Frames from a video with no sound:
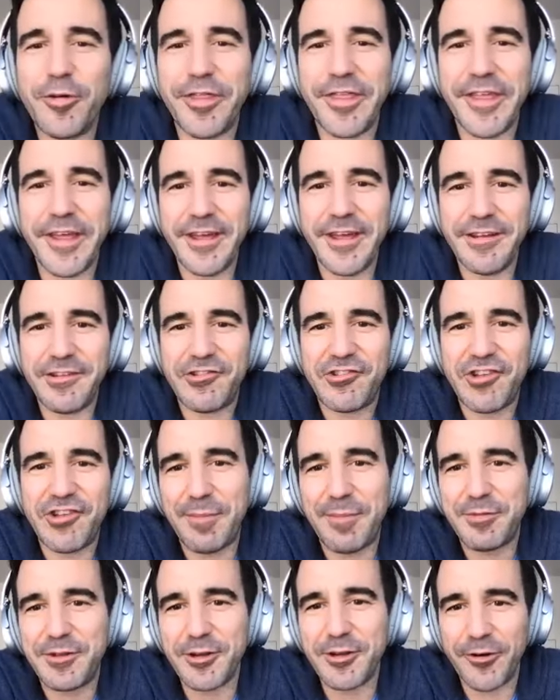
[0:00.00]
the
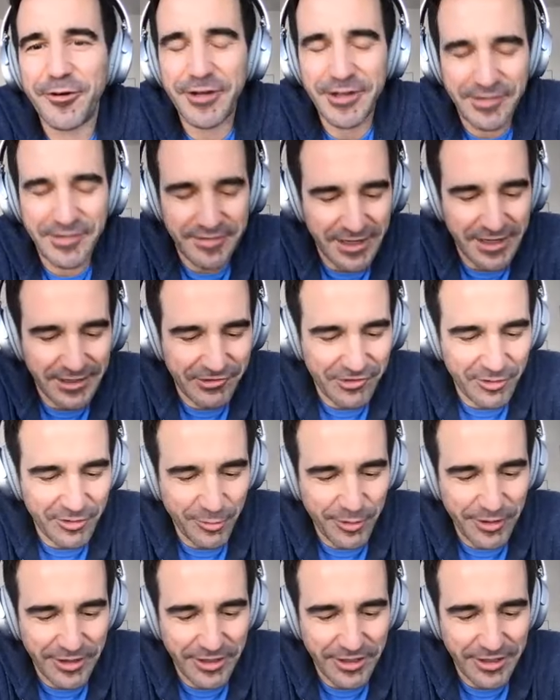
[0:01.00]
chapter or each section
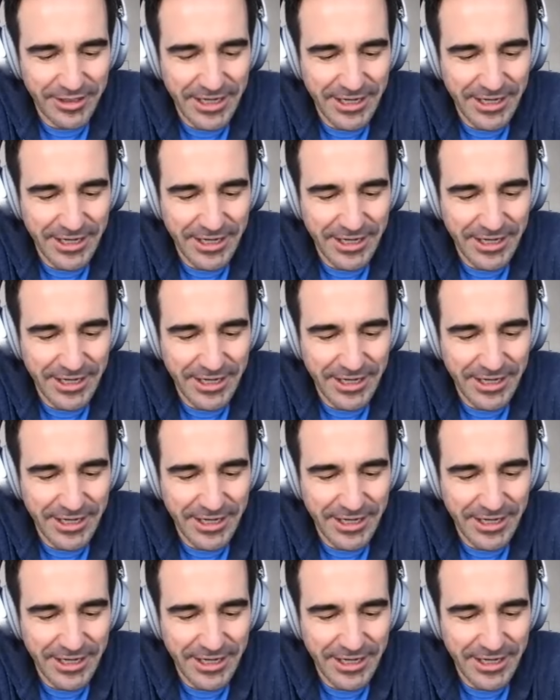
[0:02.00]
with a